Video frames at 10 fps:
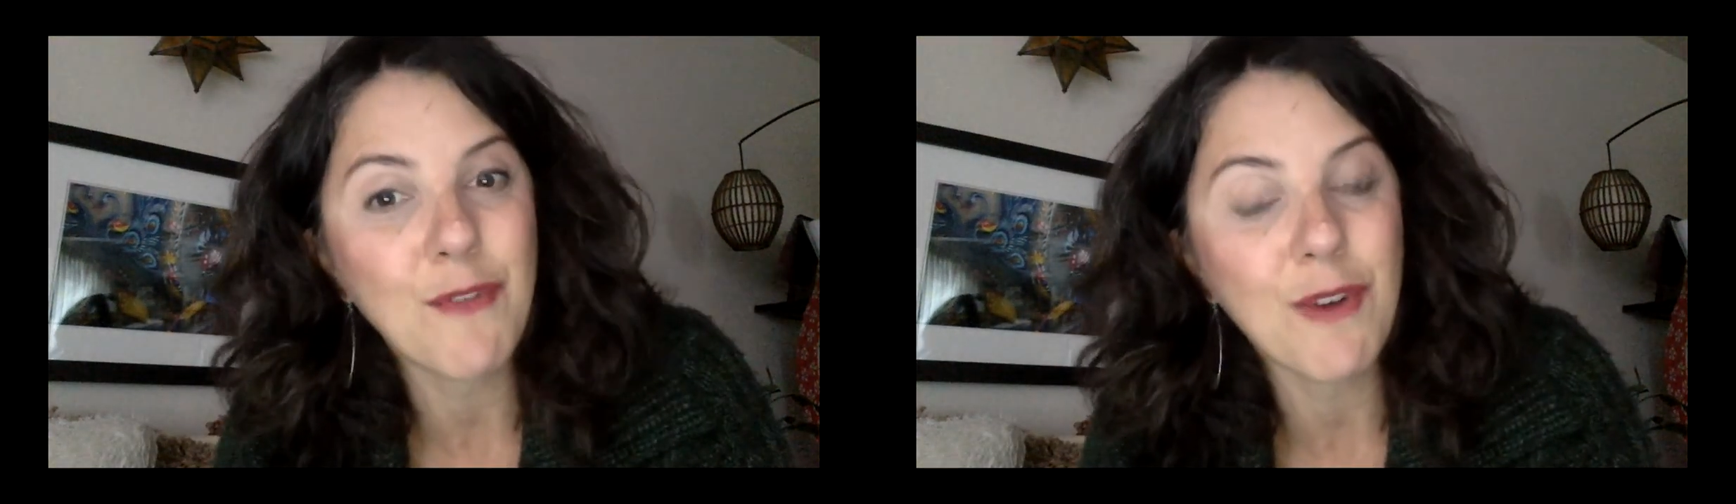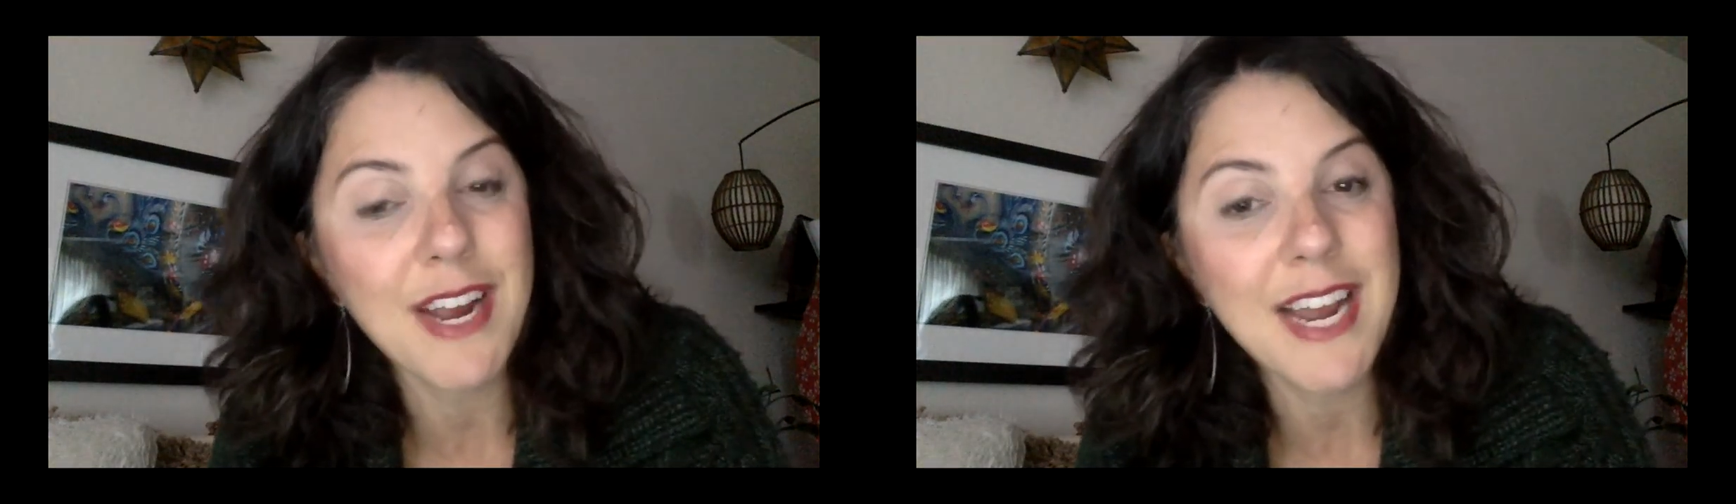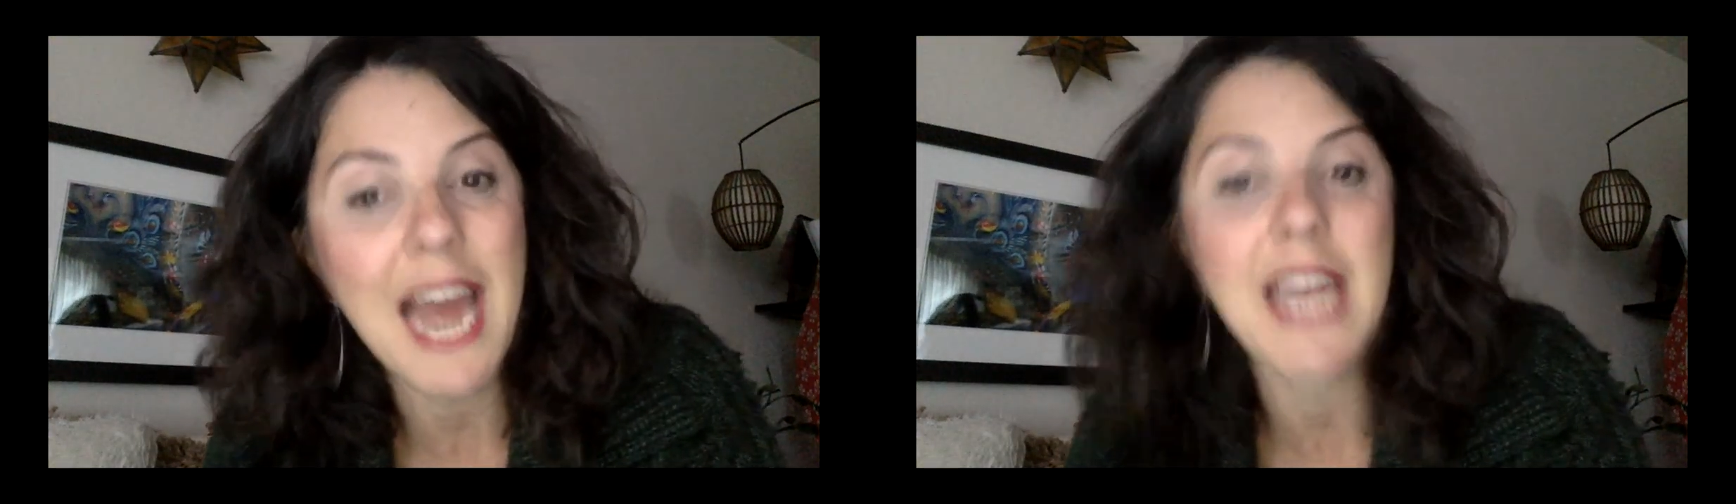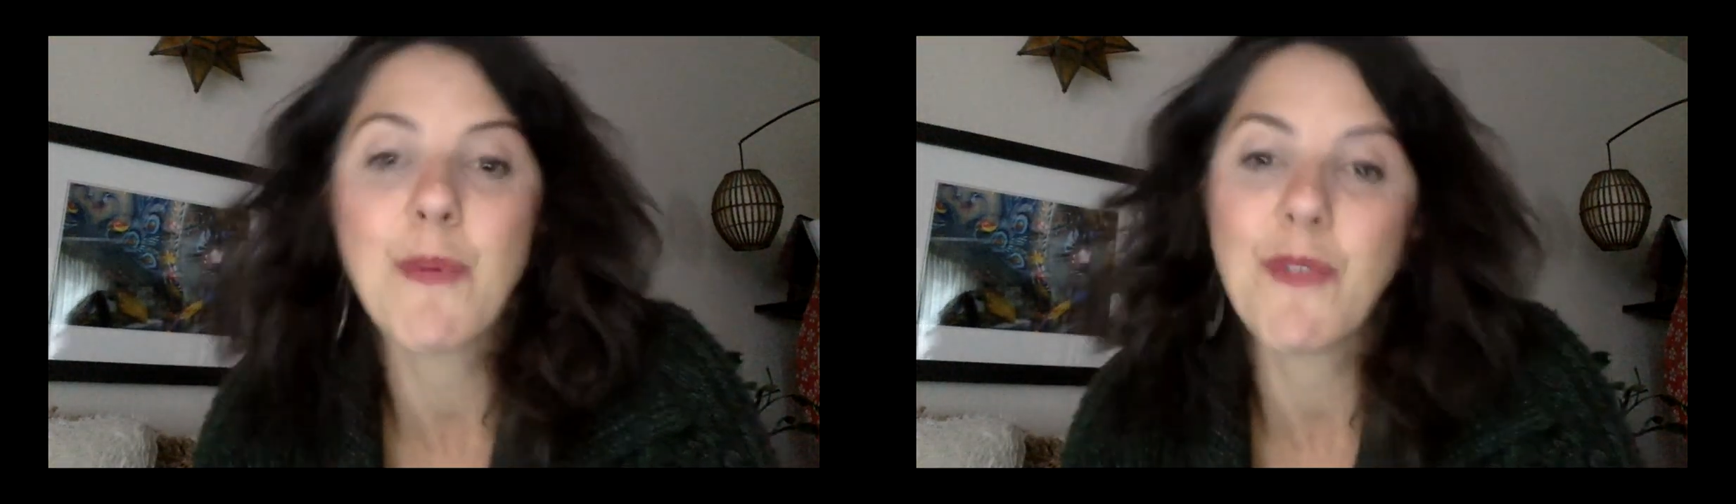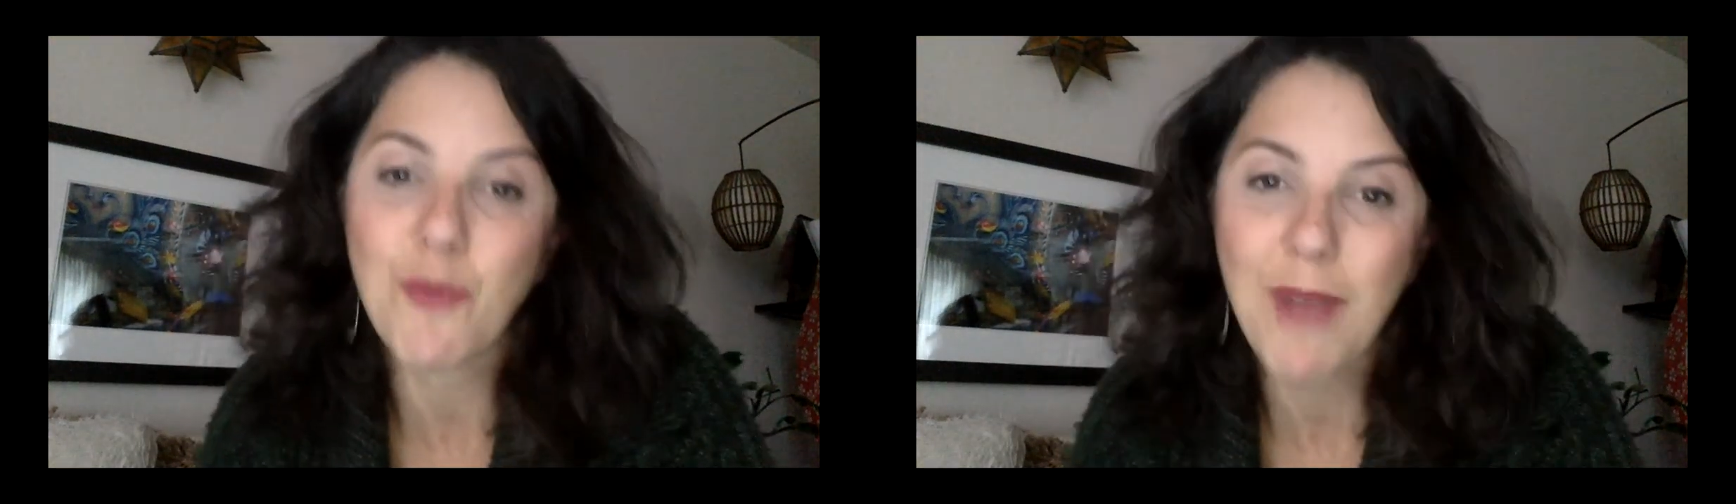for it and he
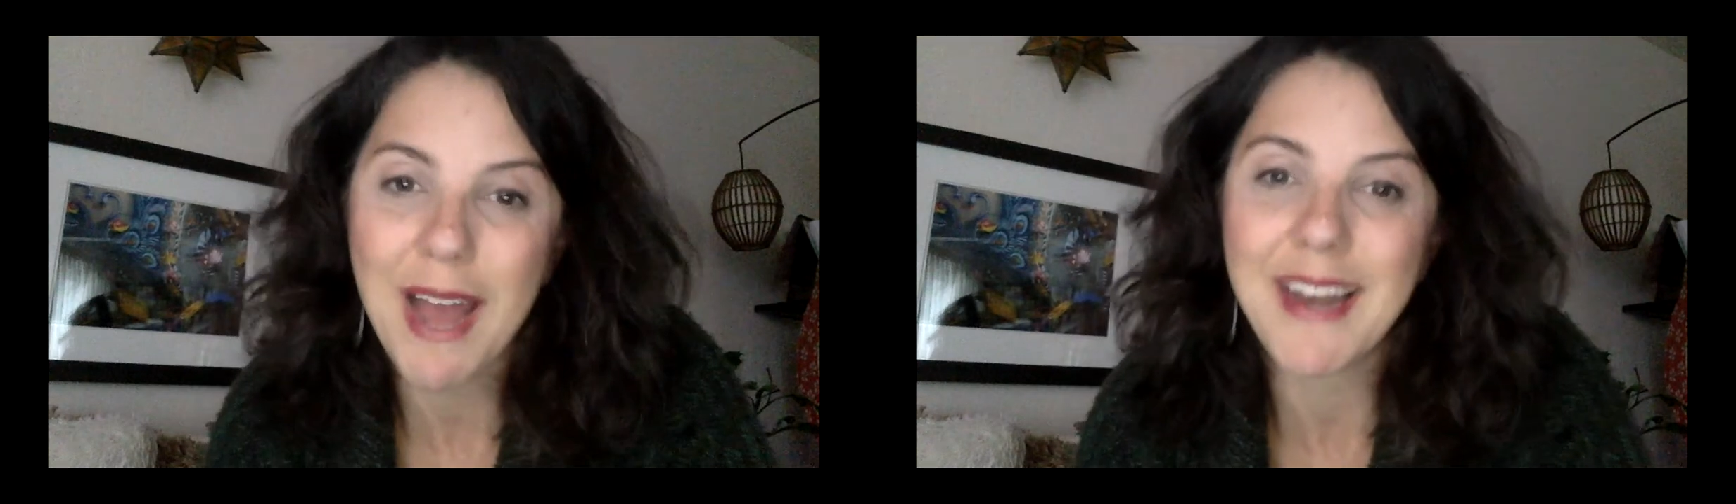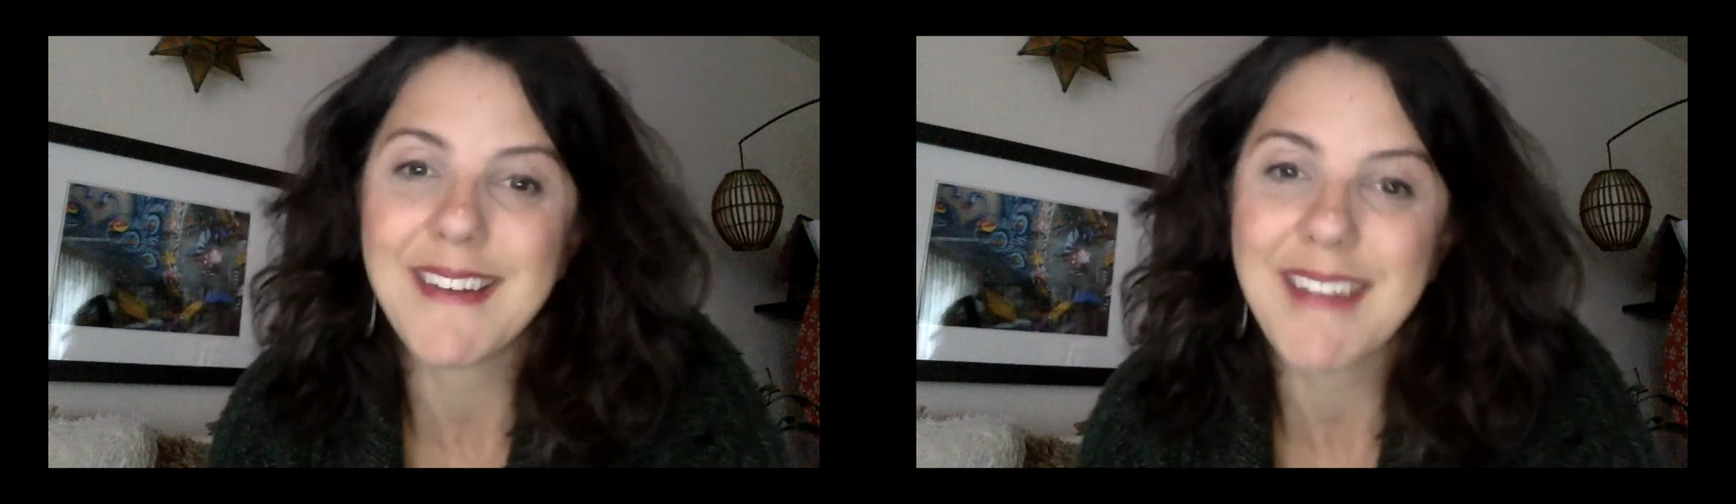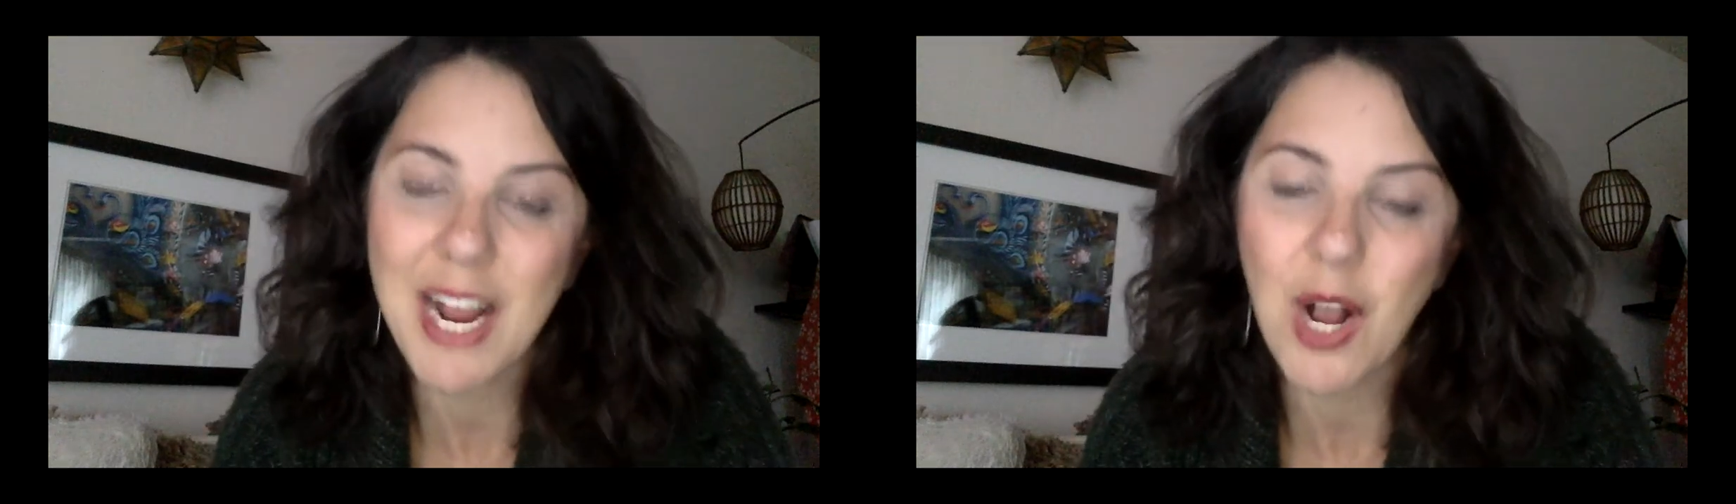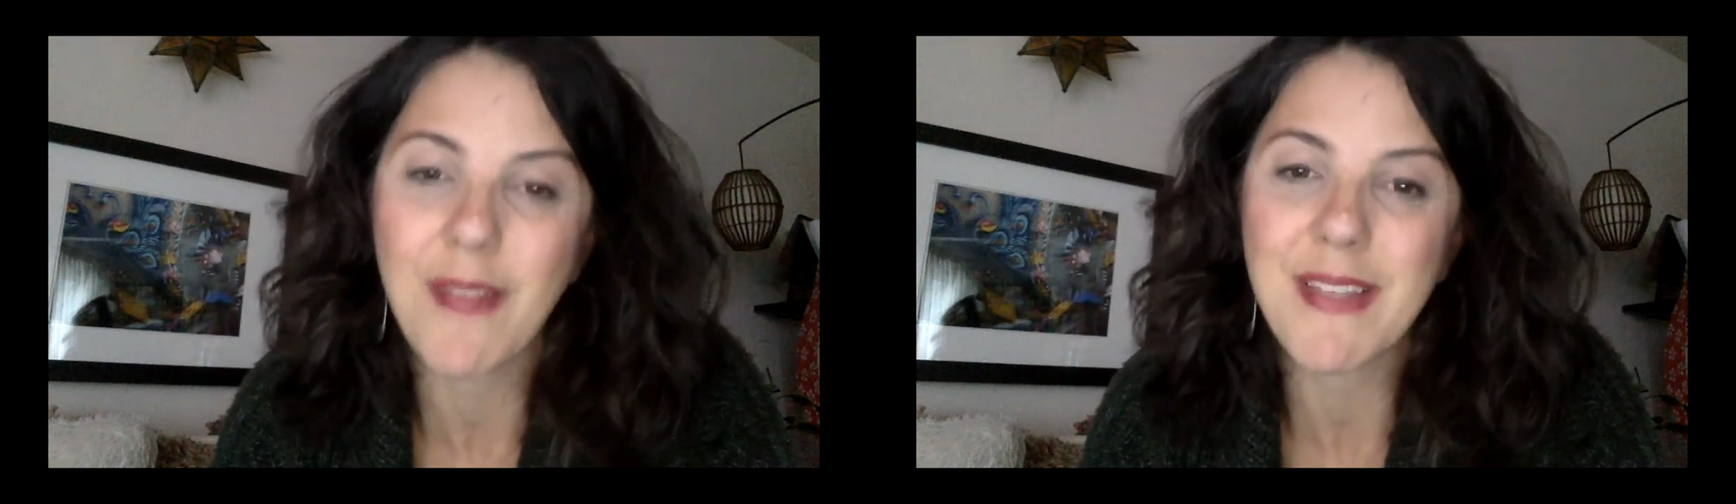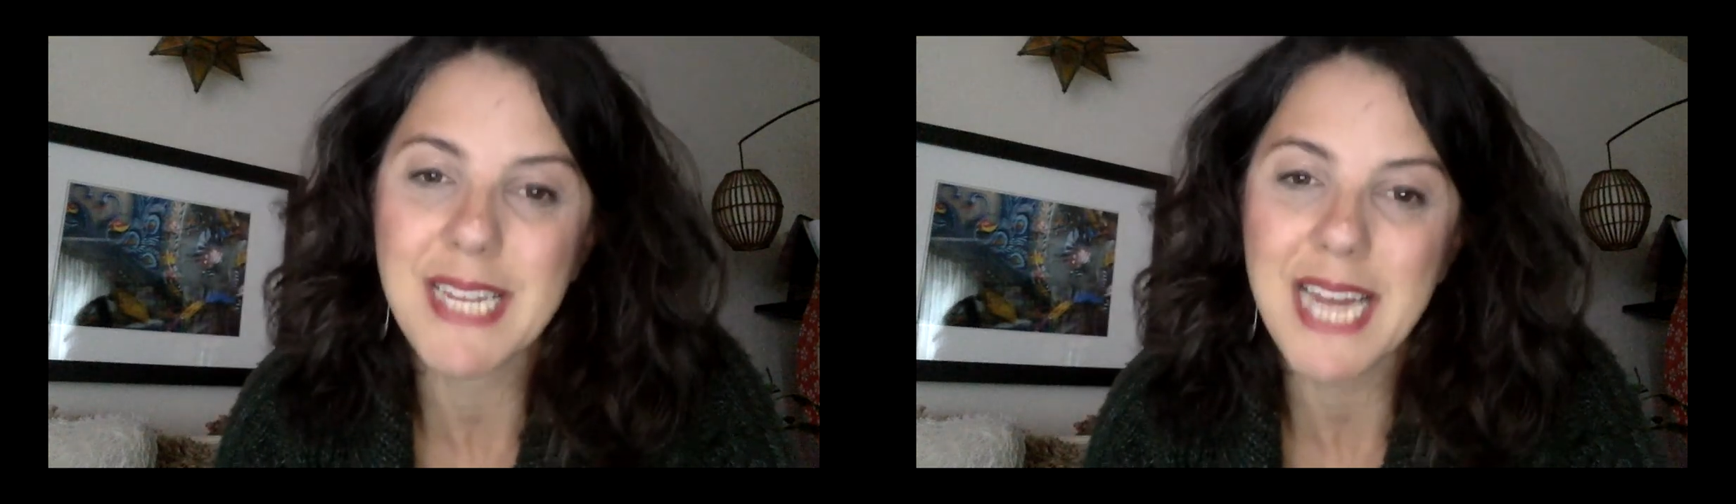was ready to take
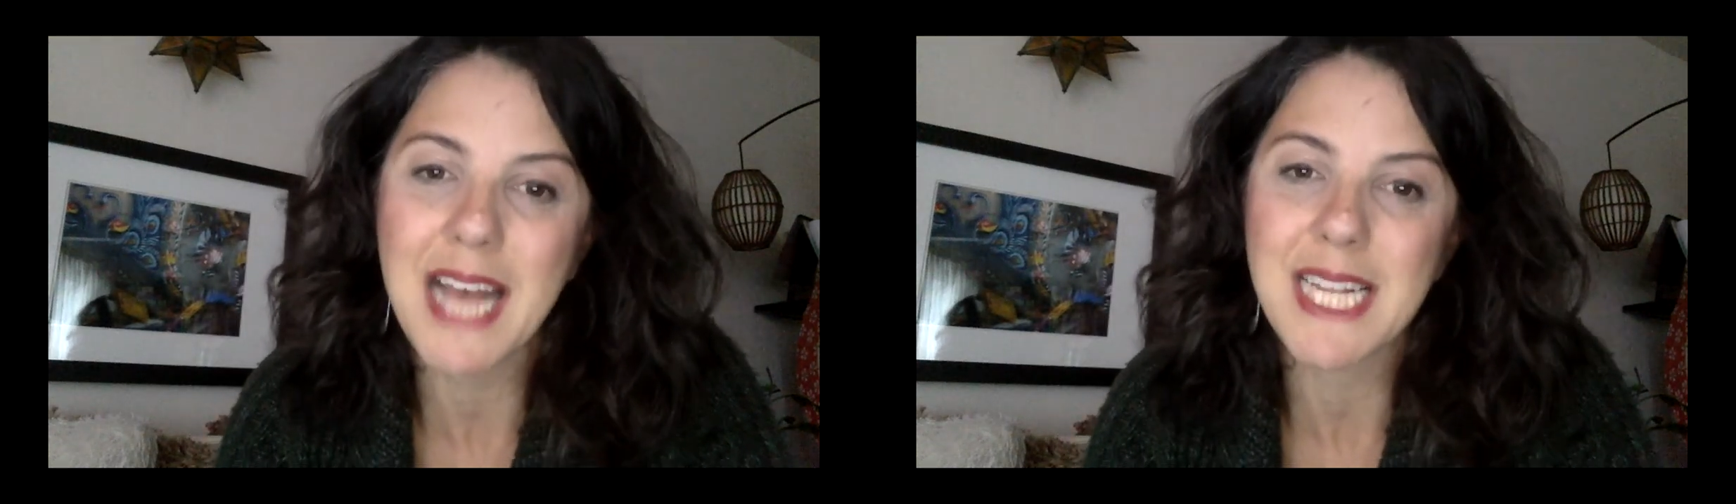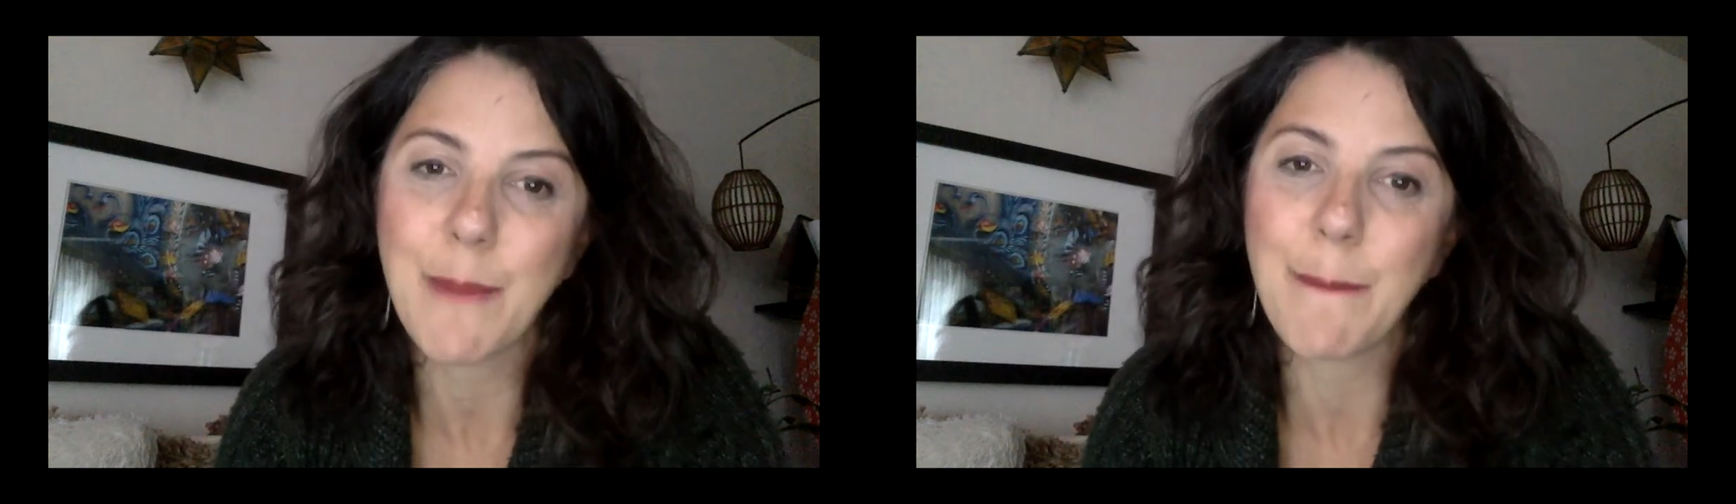on this task